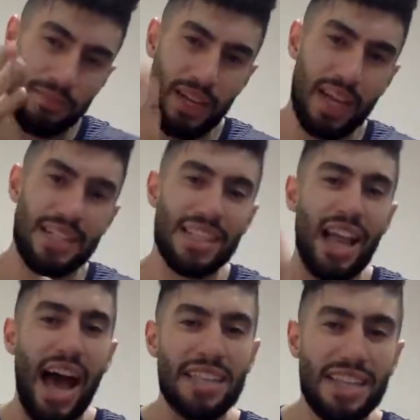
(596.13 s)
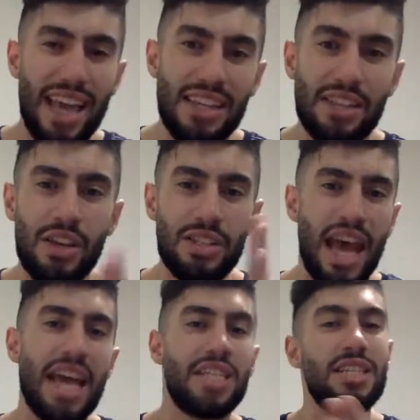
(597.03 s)
kind of slides against those
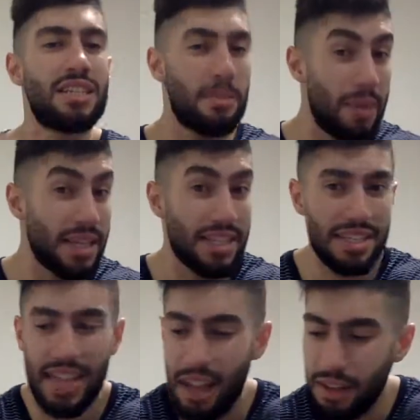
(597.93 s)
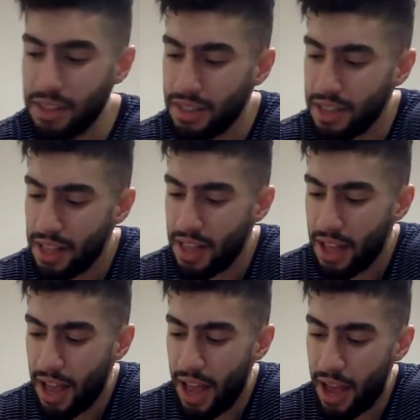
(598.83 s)
edges and it makes the sound.
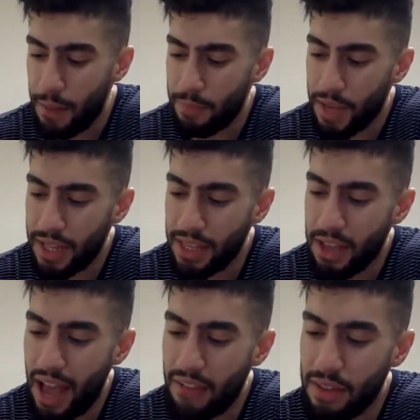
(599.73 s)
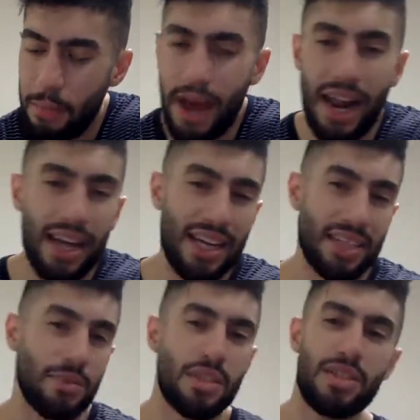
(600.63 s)
And then you have the
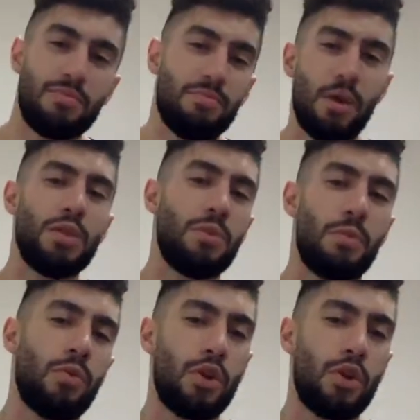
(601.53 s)
maracas, which most people